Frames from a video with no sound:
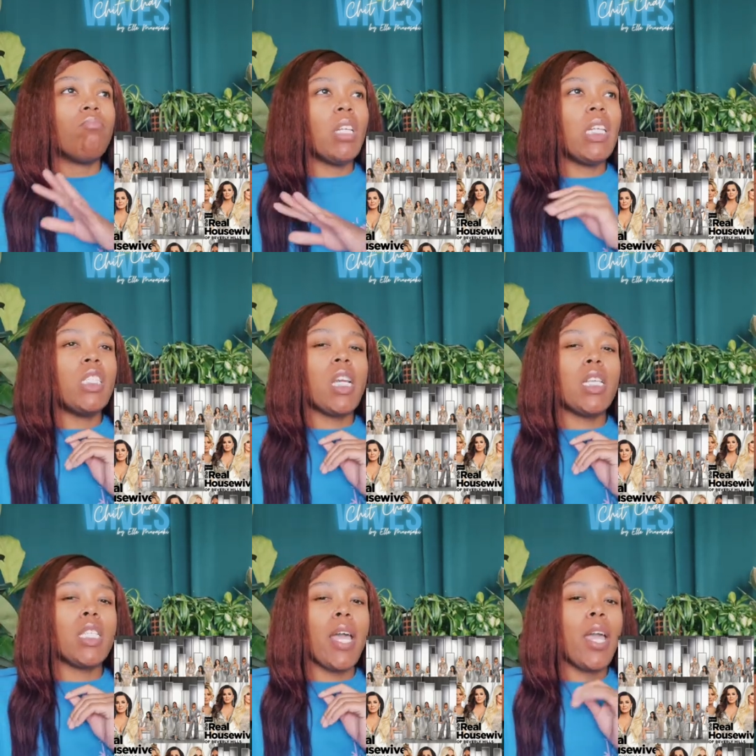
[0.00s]
EJ
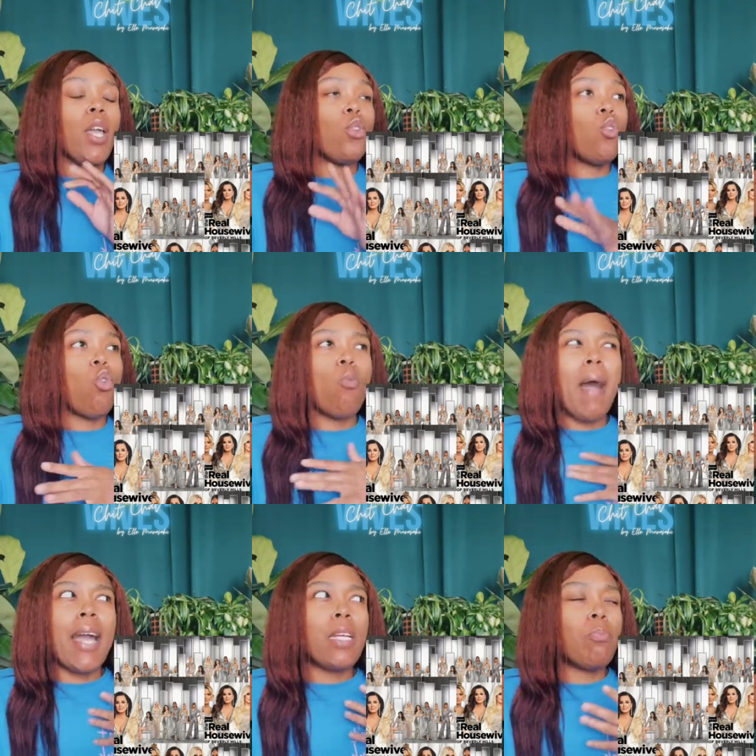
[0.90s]
said,
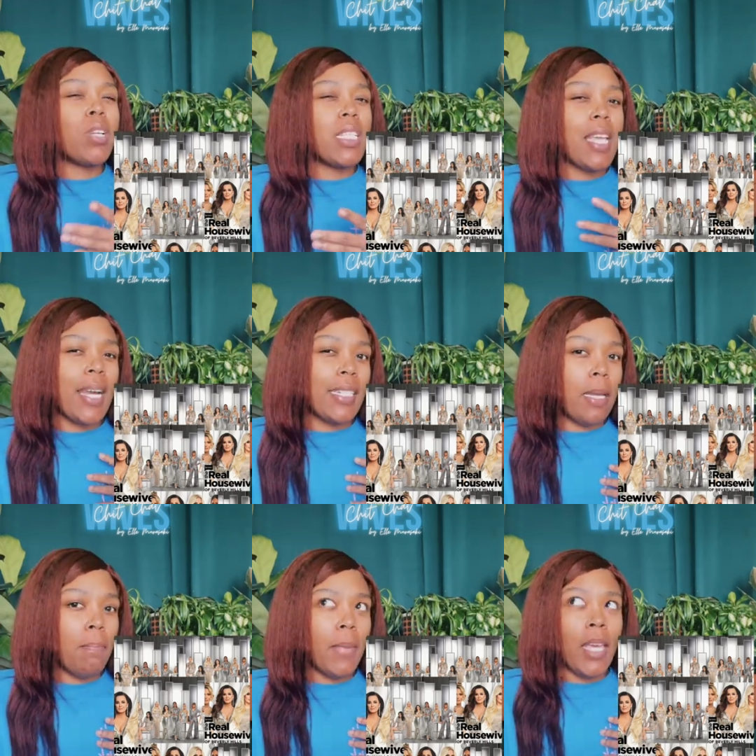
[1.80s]
nobody
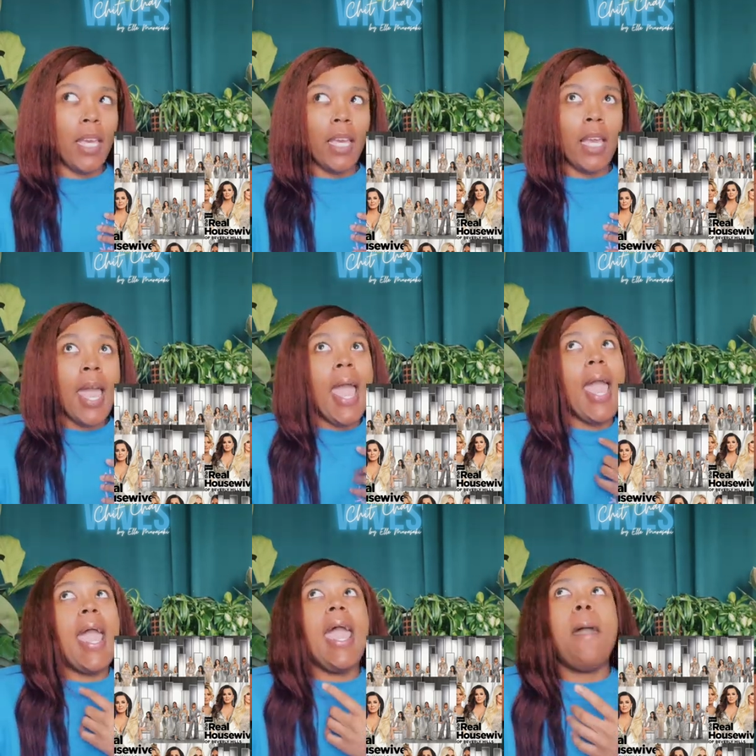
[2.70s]
protected me.
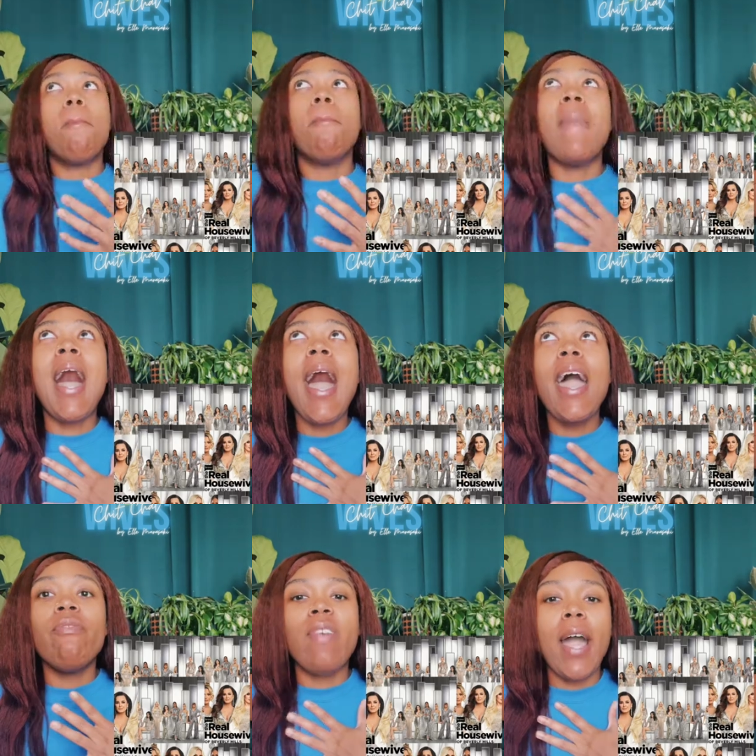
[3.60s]
And
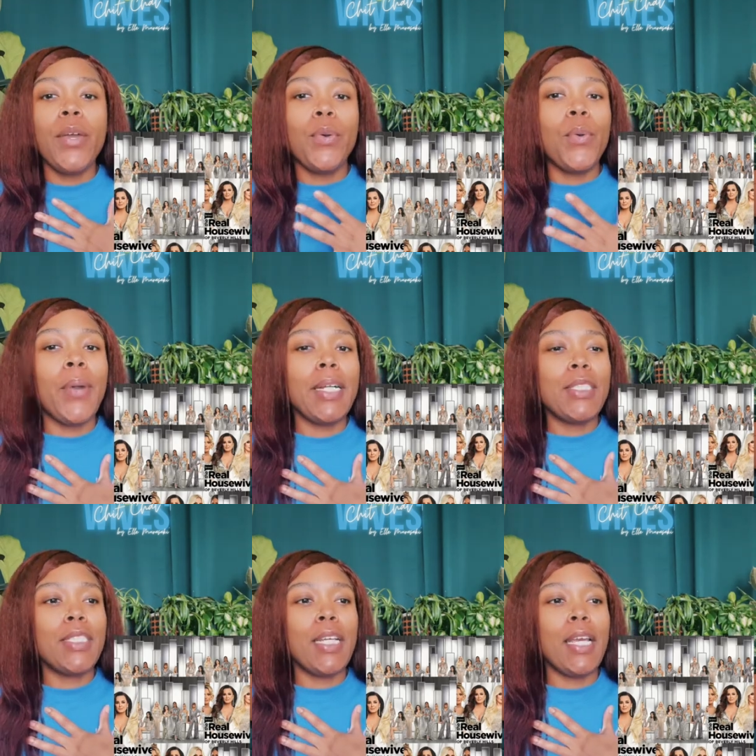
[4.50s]
my final
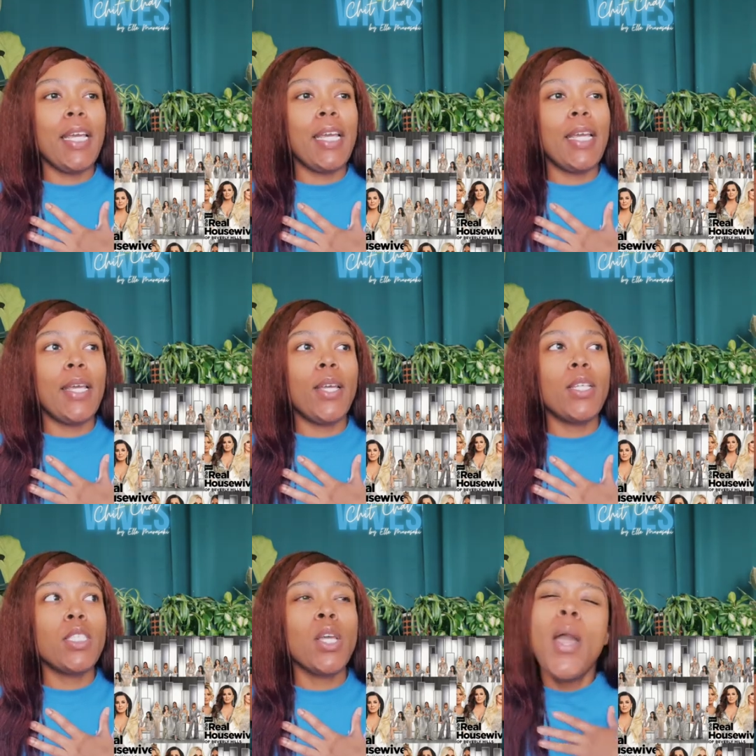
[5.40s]
question
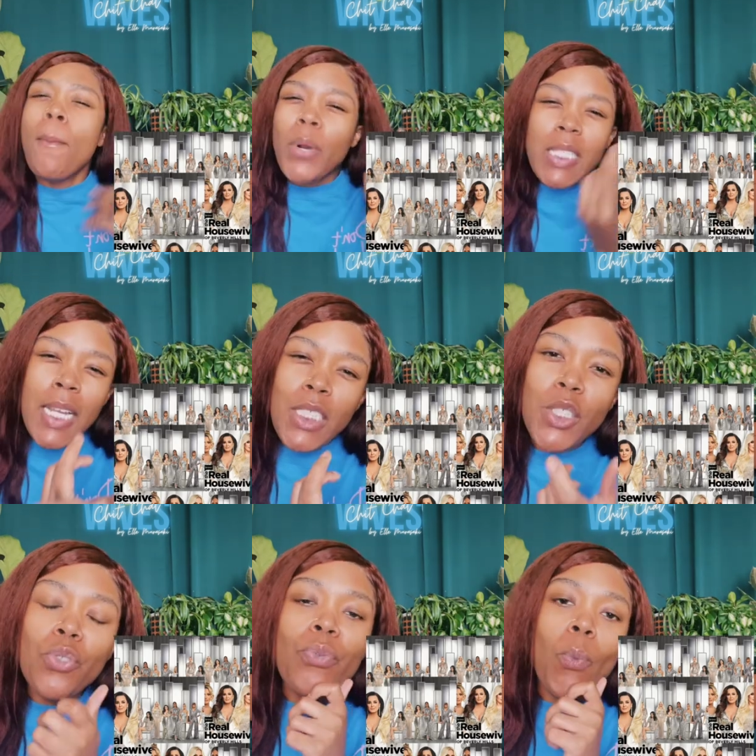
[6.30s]
is,
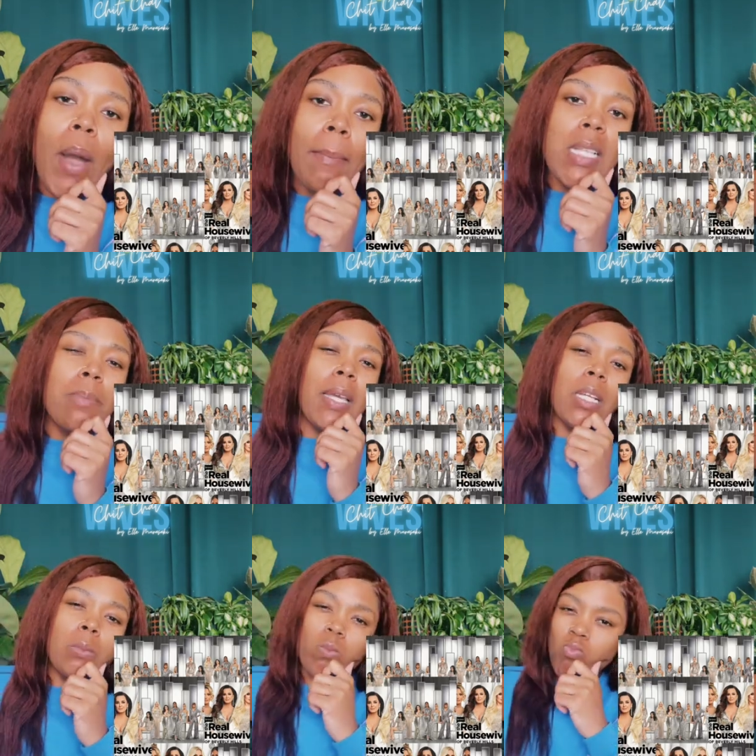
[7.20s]
protected you from what, Miss
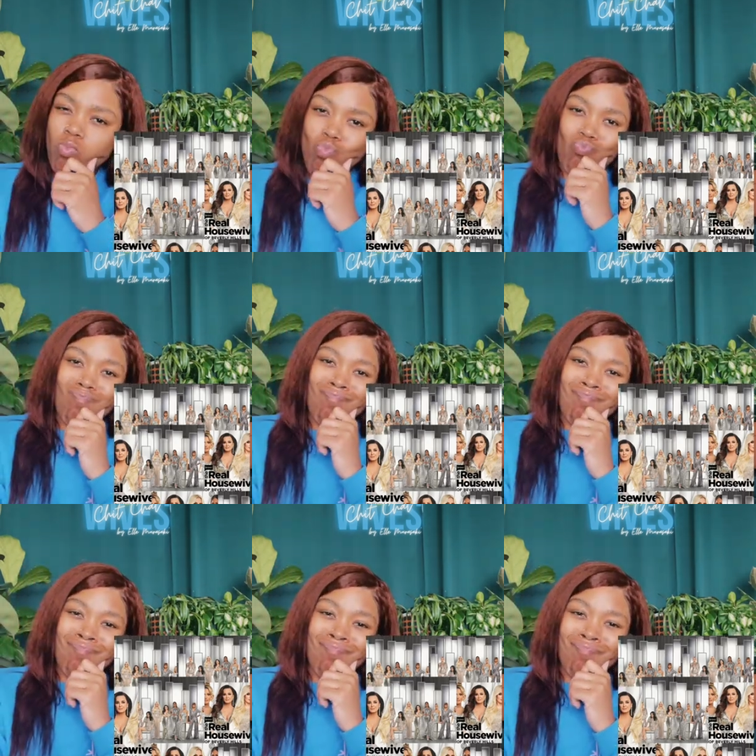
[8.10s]
Man?
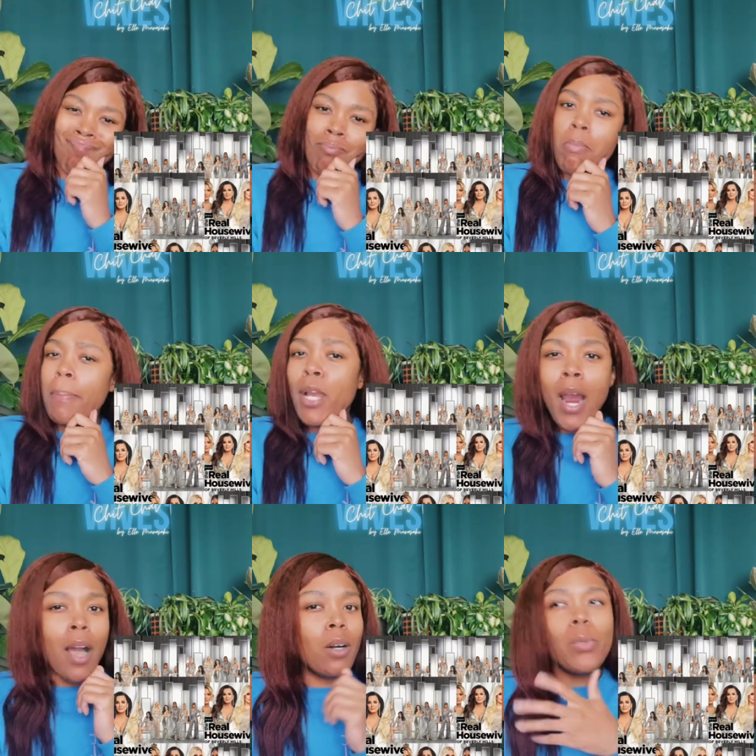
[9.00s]
Baby girl,
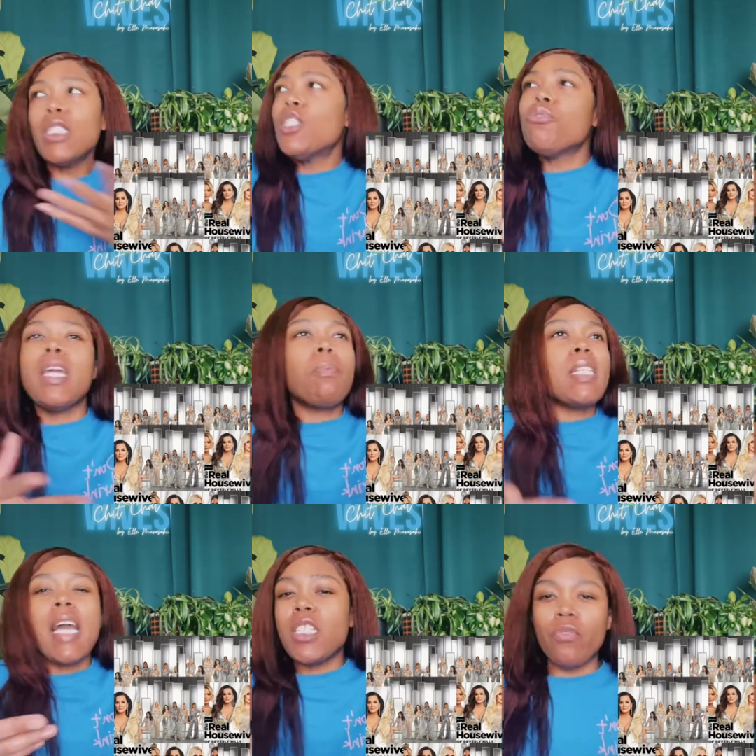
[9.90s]
what did you need
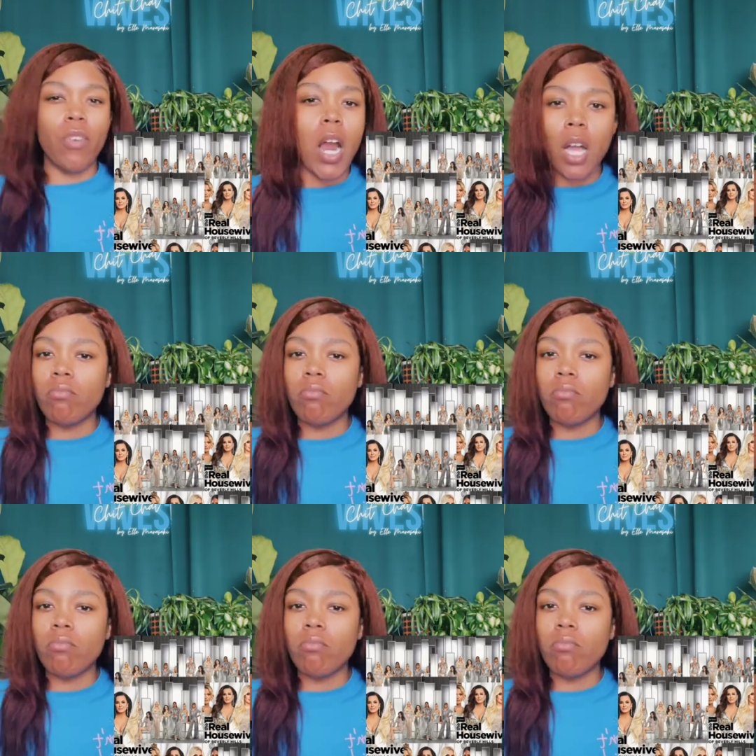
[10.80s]
protection from?